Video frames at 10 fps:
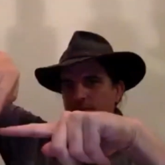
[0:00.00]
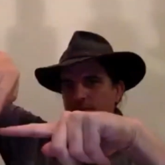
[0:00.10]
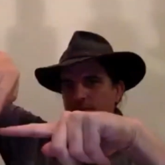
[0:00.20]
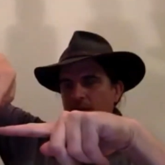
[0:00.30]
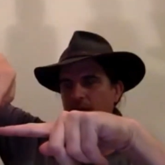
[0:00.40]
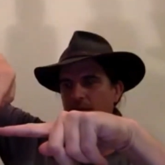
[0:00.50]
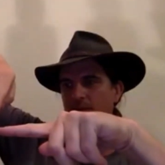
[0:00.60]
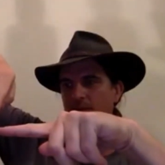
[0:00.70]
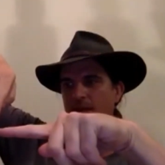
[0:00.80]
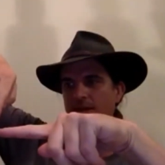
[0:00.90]
um,
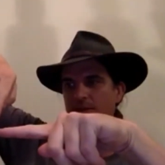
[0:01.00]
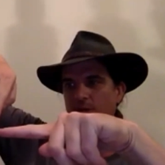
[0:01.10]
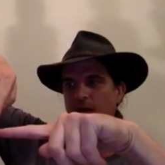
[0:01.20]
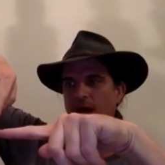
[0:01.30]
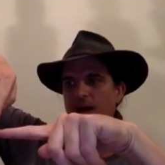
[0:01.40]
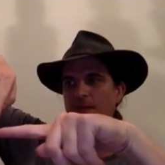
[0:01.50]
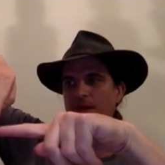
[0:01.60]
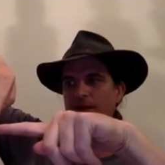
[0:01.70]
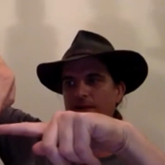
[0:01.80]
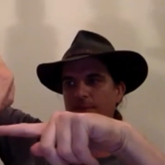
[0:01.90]
sparks or arc
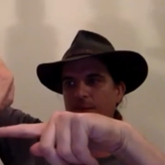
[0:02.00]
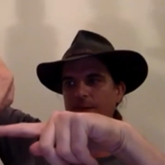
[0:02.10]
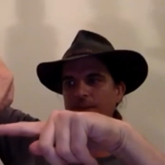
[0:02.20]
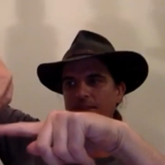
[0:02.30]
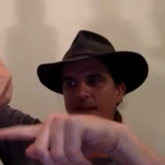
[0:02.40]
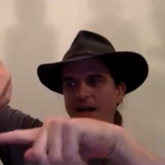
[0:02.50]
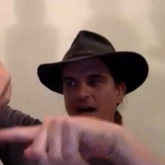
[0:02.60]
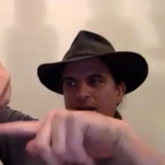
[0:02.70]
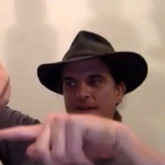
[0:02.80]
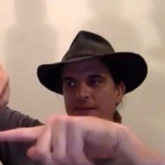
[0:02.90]
part points that
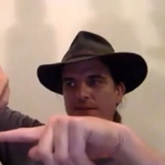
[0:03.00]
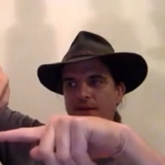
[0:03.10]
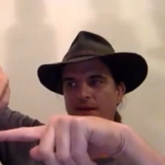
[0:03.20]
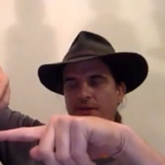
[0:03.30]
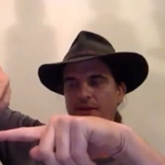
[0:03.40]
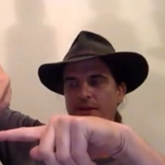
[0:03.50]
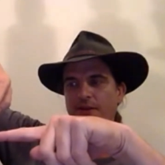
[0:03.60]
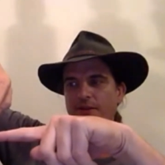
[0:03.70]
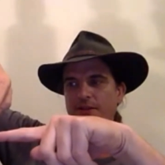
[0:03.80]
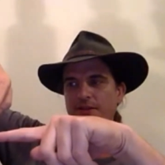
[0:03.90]
arc a, a thing
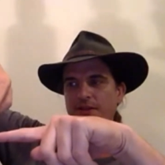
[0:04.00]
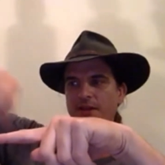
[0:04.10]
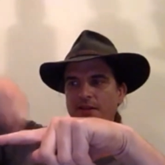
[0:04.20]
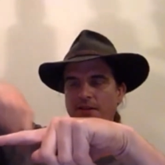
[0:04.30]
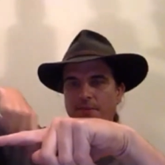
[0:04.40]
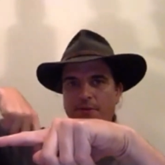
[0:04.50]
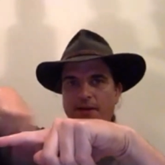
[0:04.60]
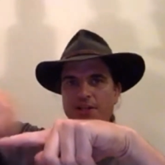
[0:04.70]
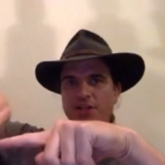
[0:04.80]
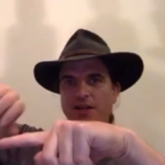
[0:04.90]
across. The
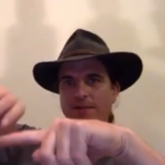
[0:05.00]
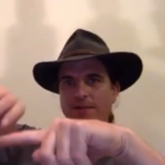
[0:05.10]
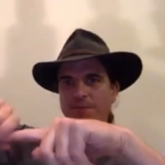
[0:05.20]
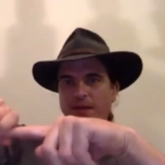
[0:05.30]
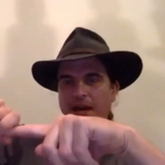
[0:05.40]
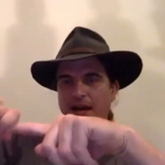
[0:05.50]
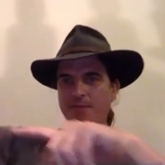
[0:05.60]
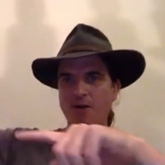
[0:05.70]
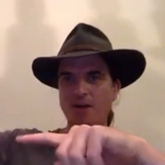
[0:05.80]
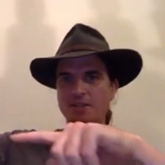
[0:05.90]
pressure
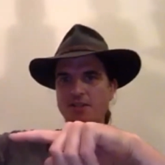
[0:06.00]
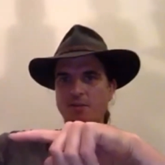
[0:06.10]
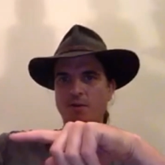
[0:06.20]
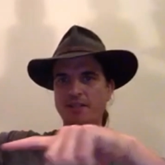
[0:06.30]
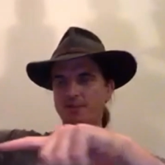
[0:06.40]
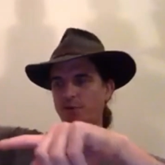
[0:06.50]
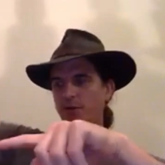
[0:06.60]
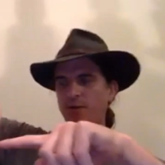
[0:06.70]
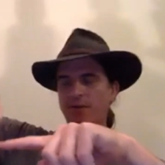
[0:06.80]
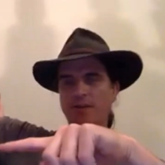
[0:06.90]
atomizes the waste
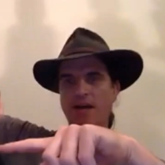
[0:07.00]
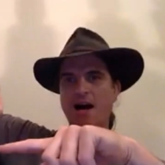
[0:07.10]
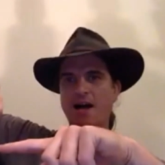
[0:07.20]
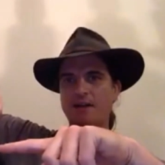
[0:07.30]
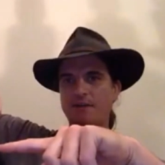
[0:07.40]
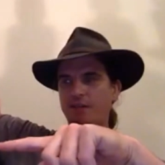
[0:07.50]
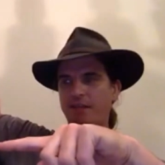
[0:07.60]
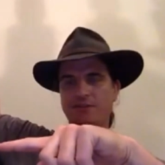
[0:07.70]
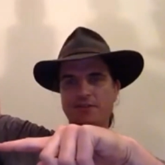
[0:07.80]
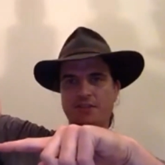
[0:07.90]
oil. The arc of the
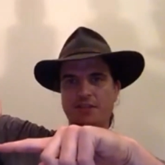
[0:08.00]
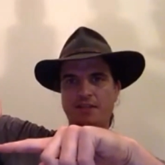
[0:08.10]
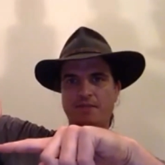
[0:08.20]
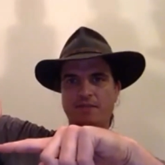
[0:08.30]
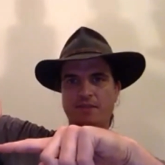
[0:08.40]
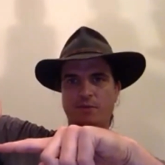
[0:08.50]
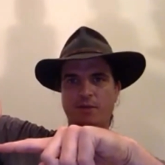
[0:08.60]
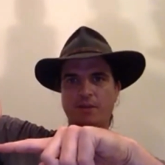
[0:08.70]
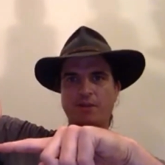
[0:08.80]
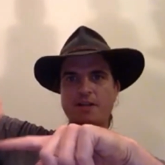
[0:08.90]
electricity is what
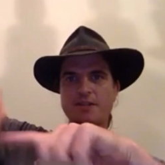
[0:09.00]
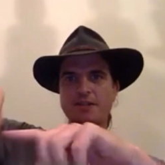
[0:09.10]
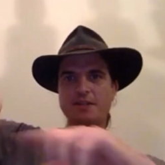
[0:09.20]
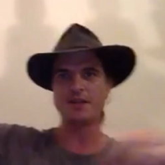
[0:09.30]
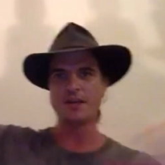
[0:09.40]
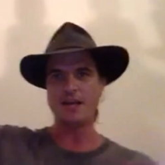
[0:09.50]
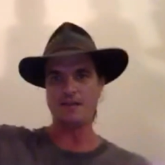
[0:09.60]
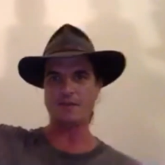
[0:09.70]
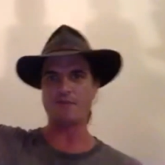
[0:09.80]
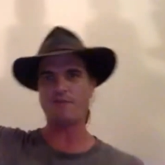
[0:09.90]
ignites it, and
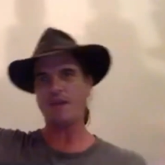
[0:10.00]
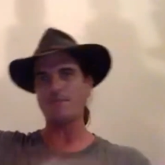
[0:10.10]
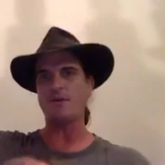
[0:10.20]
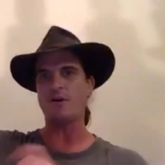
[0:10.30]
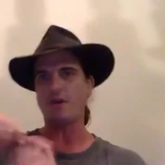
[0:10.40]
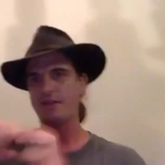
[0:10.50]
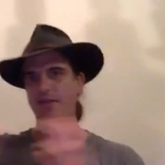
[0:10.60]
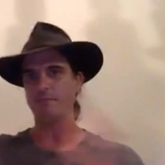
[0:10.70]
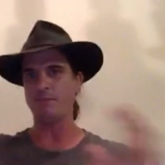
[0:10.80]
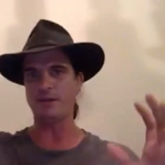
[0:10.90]
then the fan behind
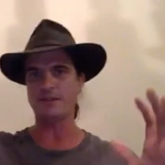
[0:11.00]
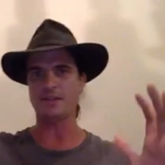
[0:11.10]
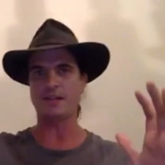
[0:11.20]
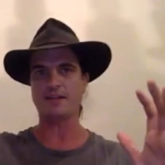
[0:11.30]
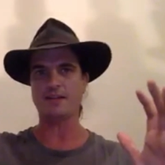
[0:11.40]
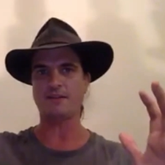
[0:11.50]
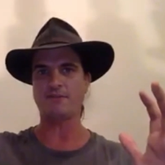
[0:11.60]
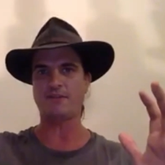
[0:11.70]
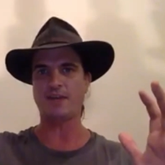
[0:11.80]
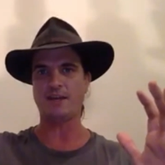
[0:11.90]
it blows the length of the
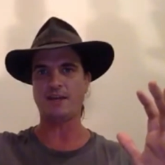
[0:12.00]
fan